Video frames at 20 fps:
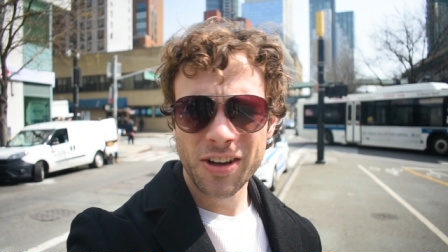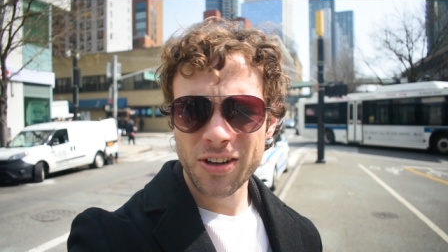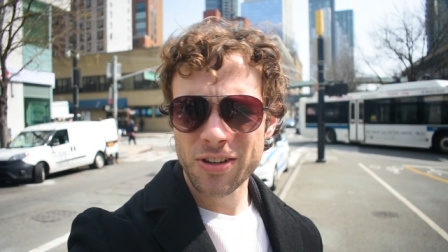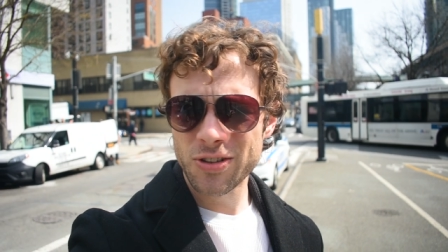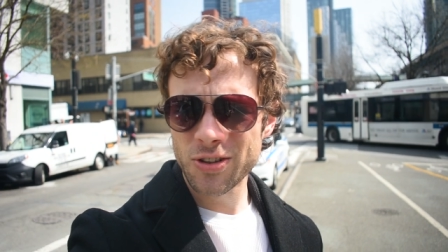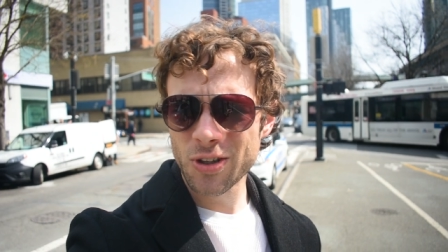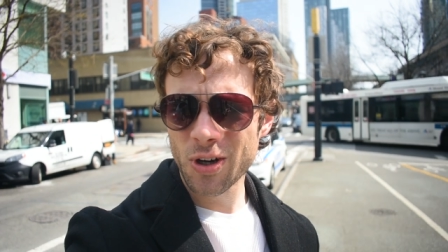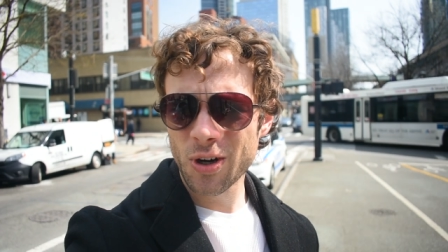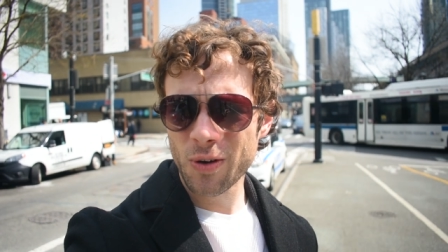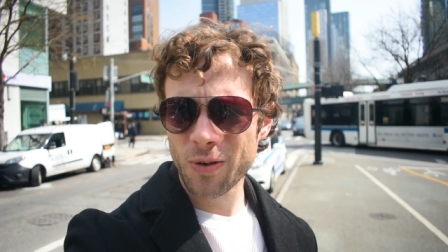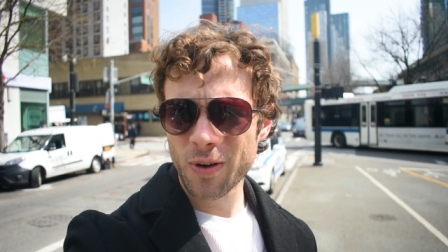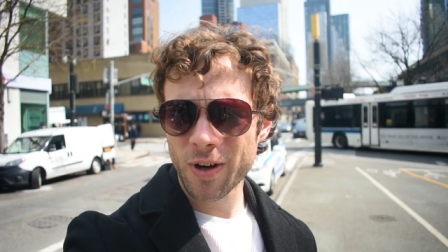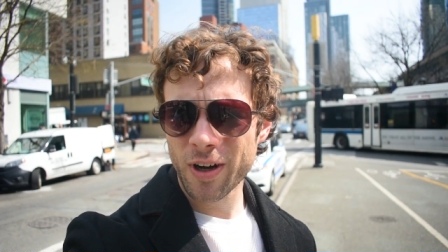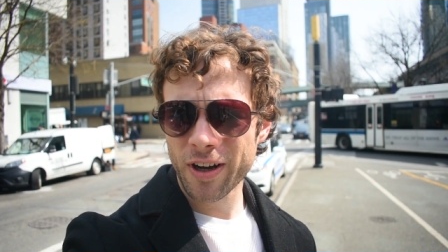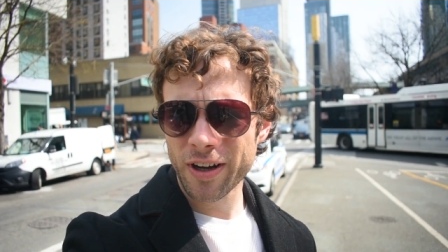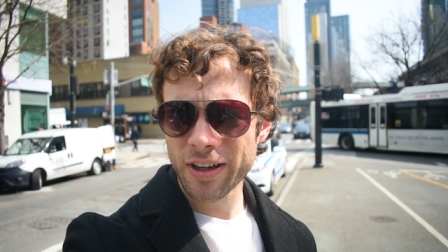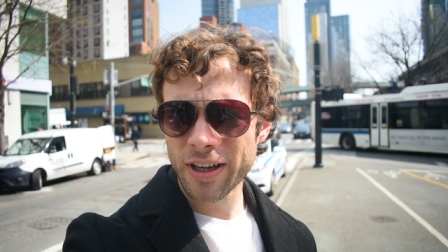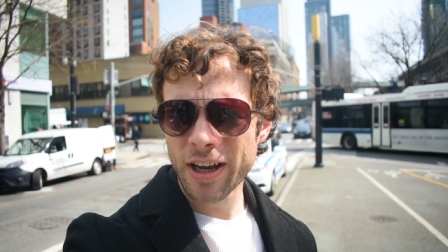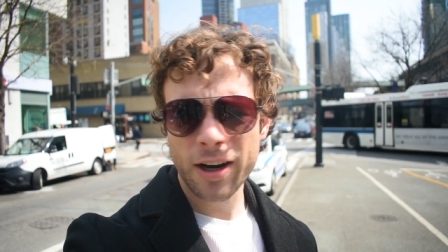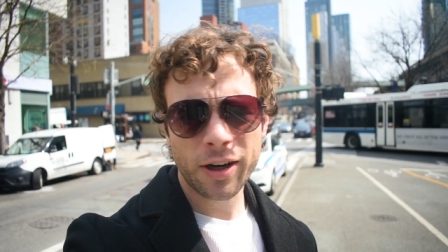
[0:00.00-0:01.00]
So
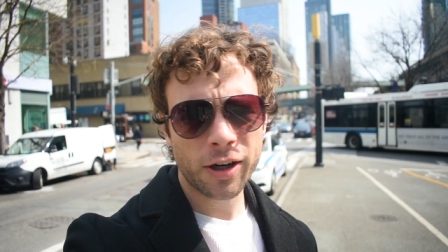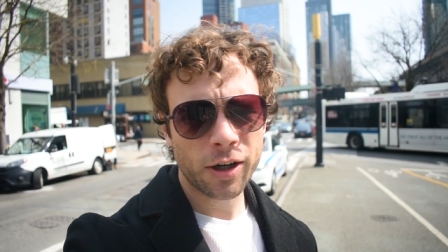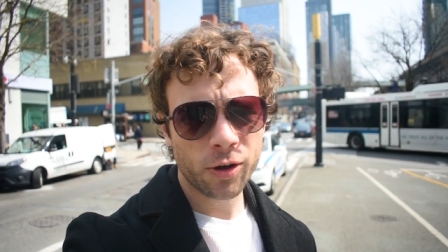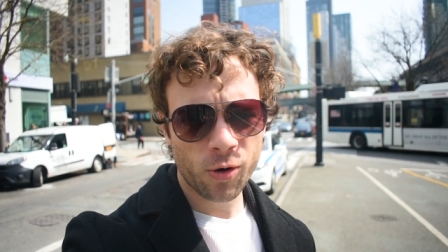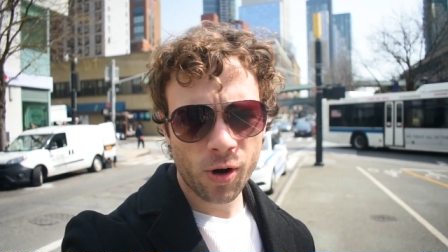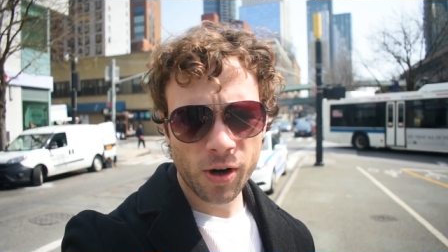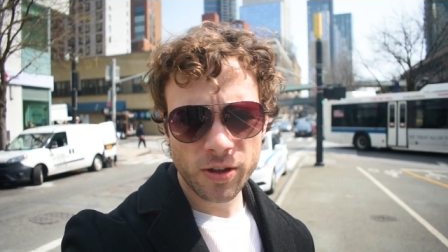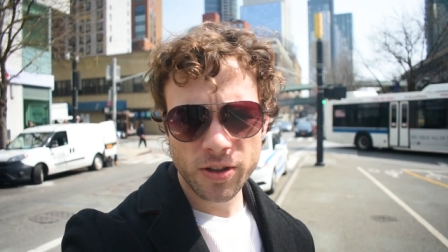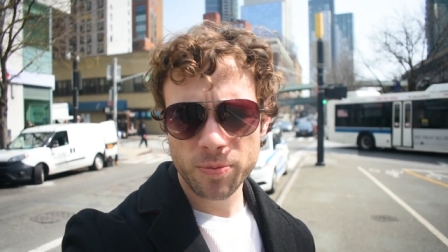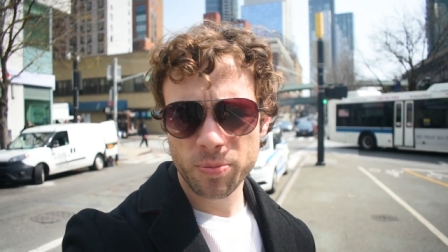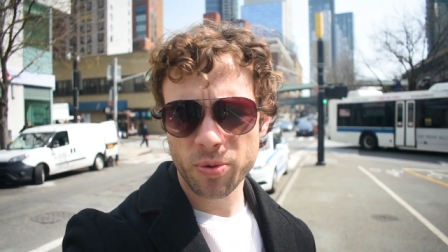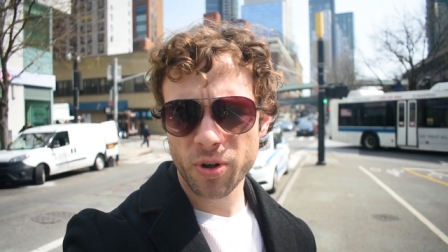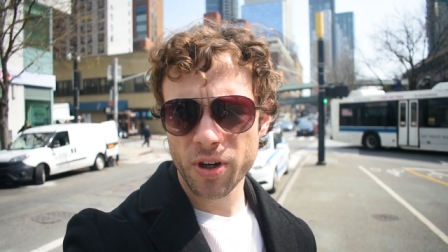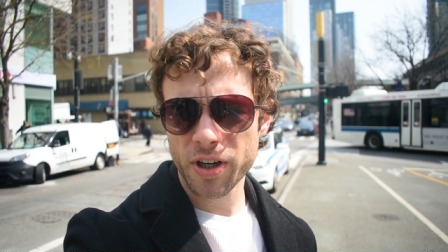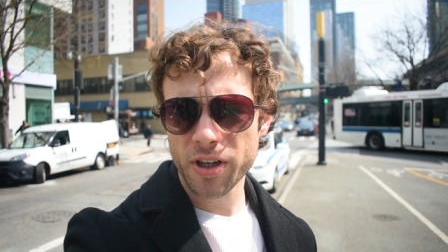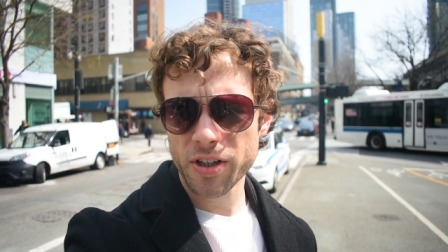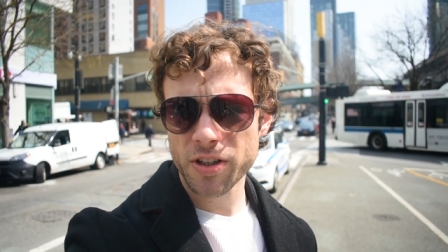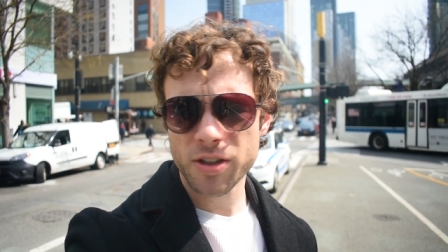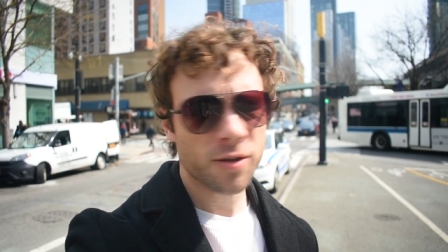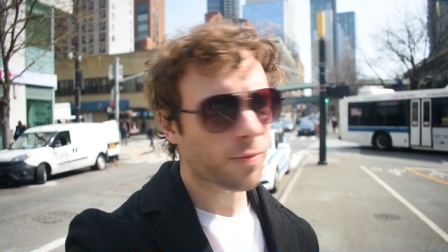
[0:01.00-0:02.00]
yeah, I'm gonna cross the
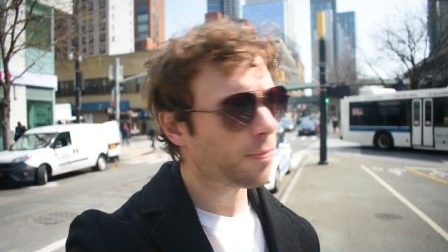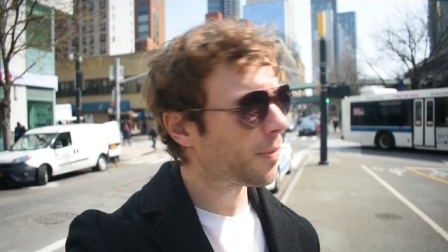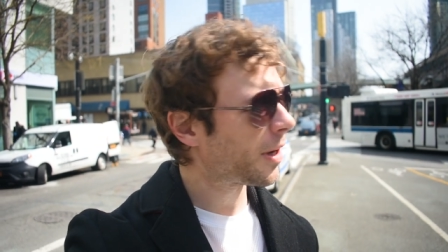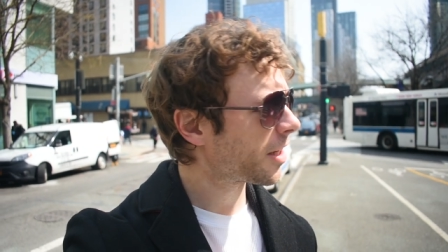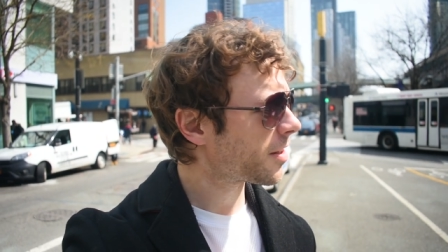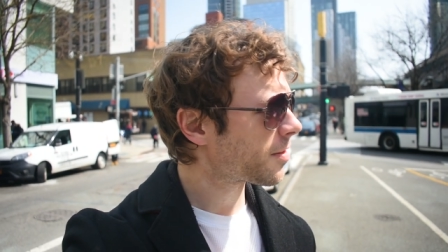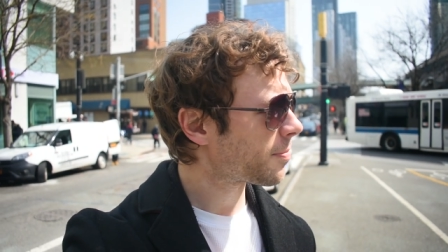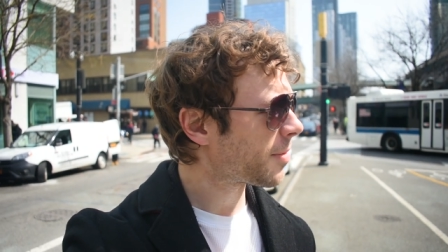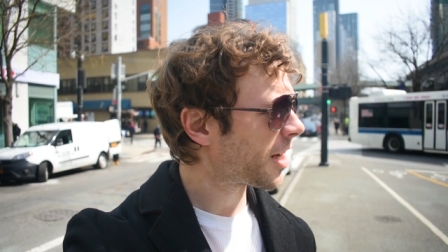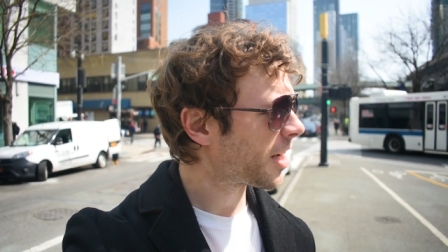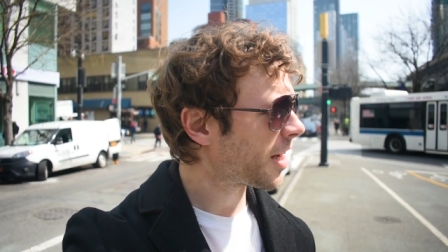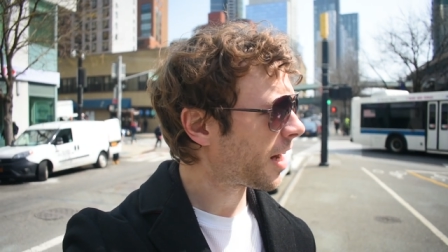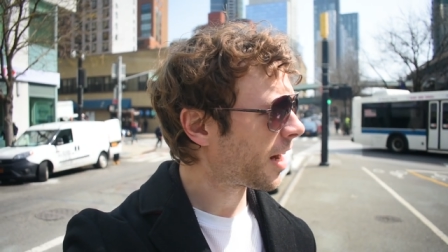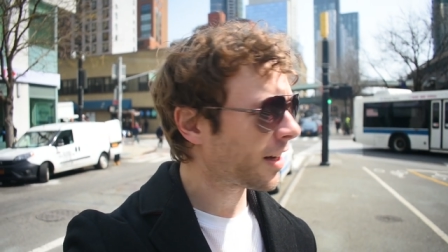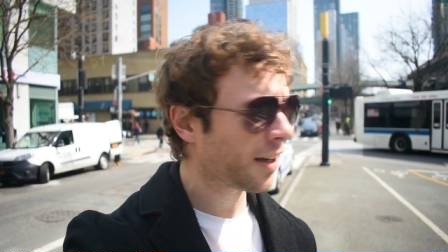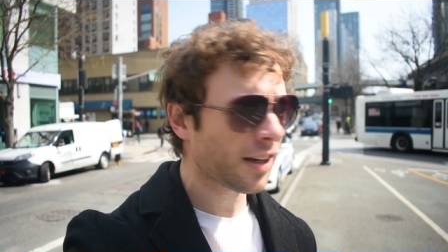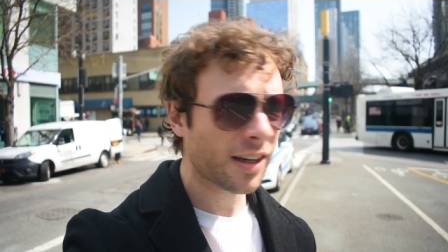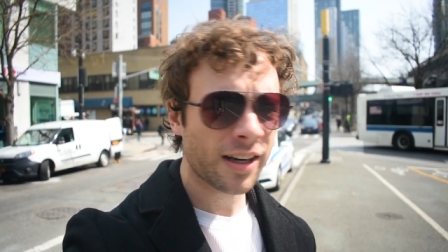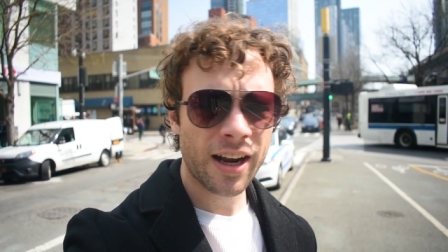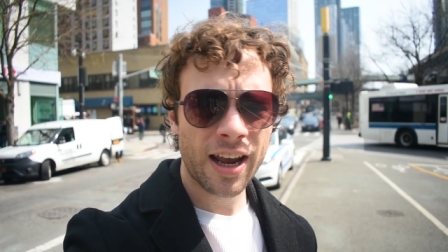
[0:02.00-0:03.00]
bridge, make it to
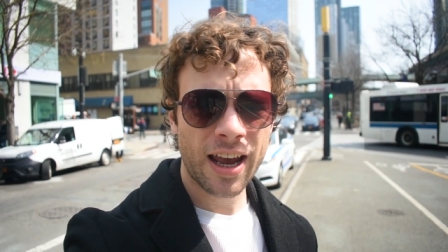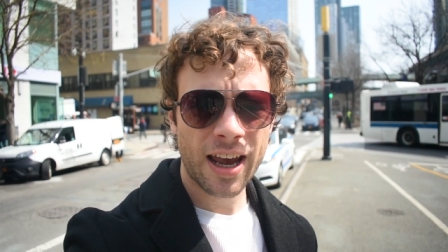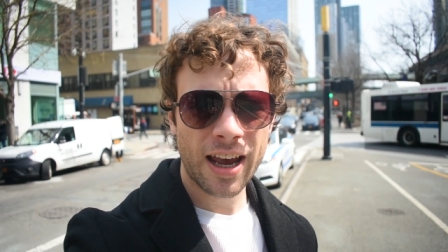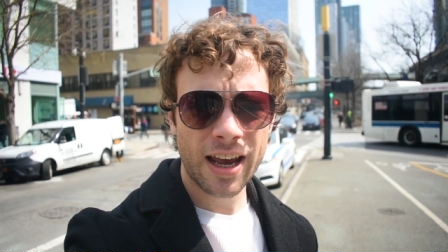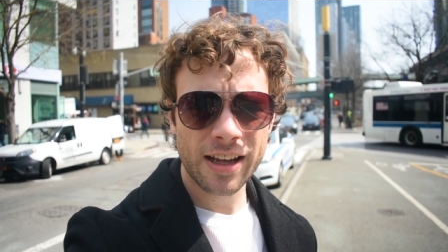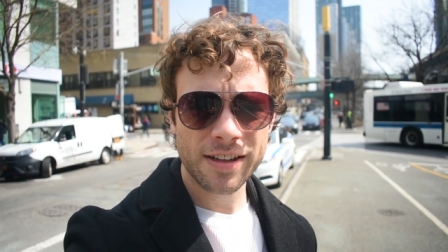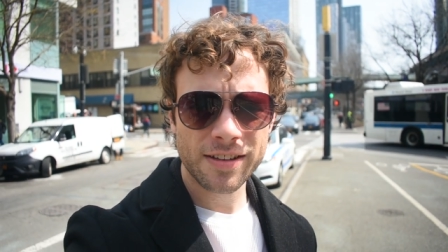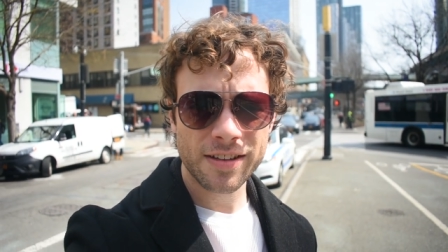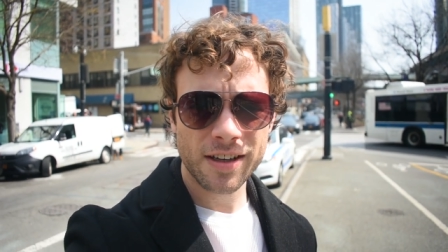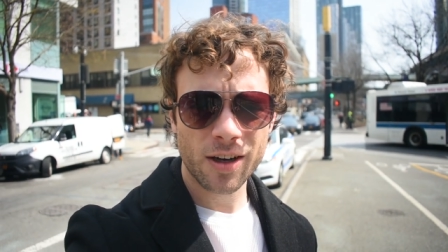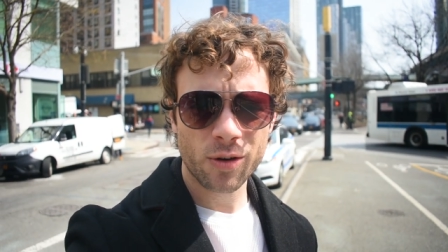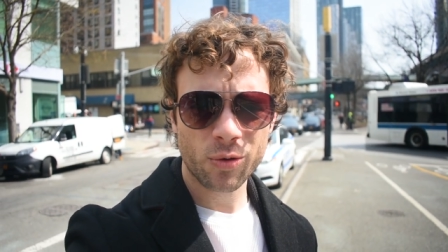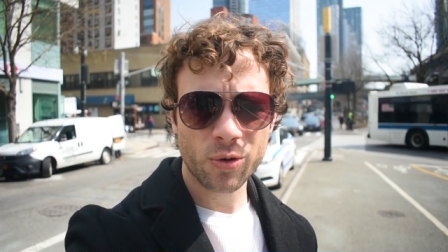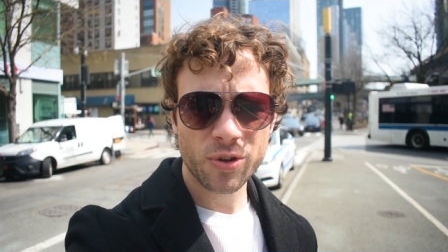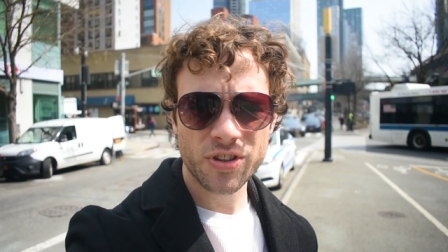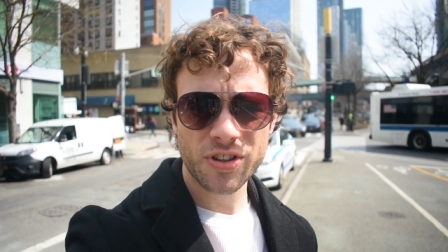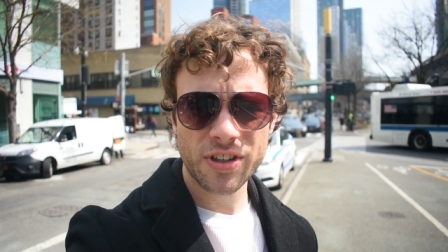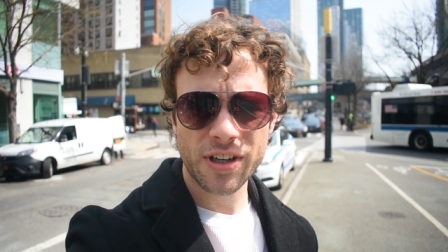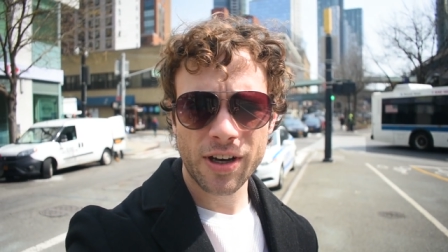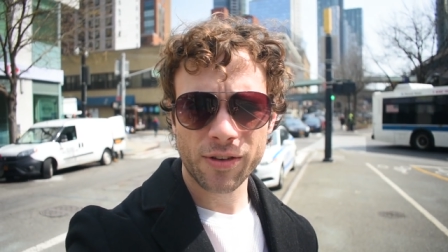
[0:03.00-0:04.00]
Manhattan, and we'll
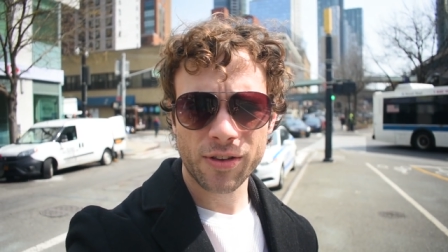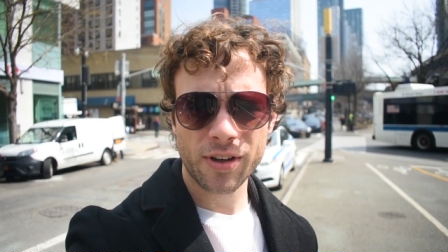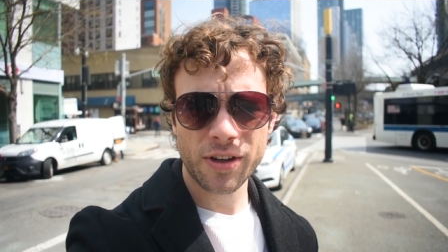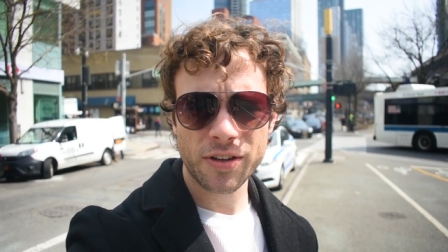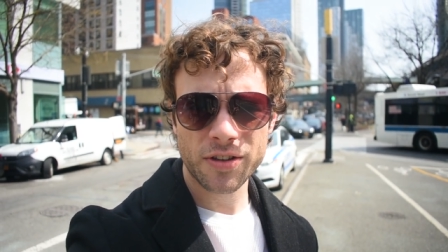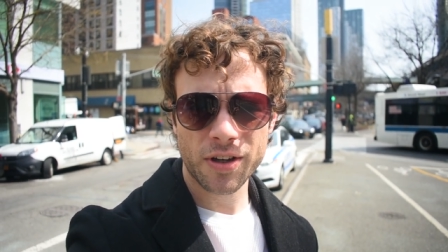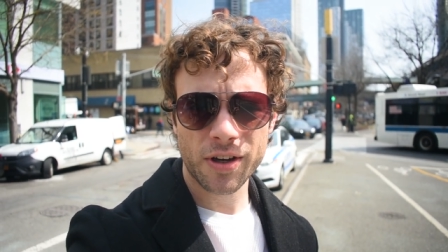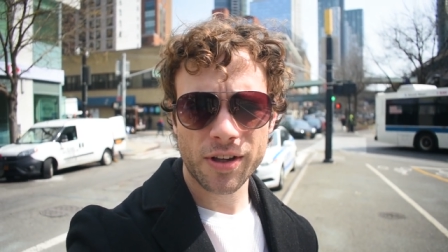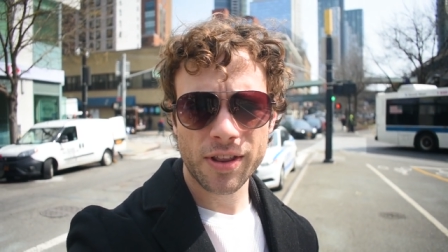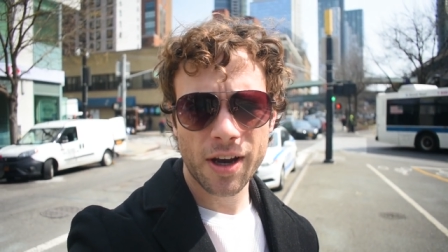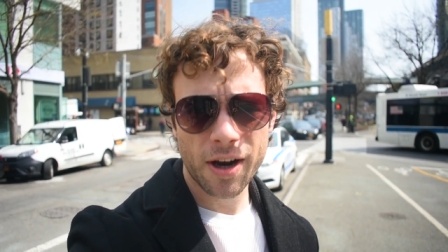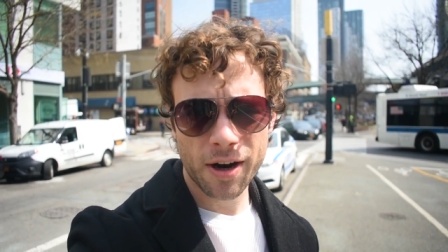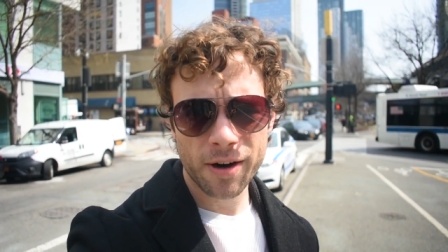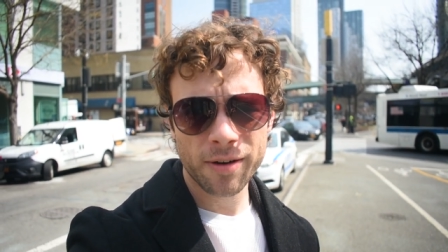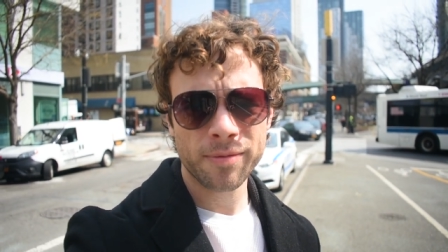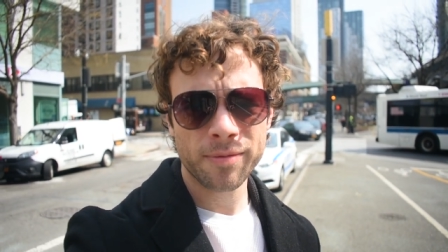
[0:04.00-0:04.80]
see how things are there.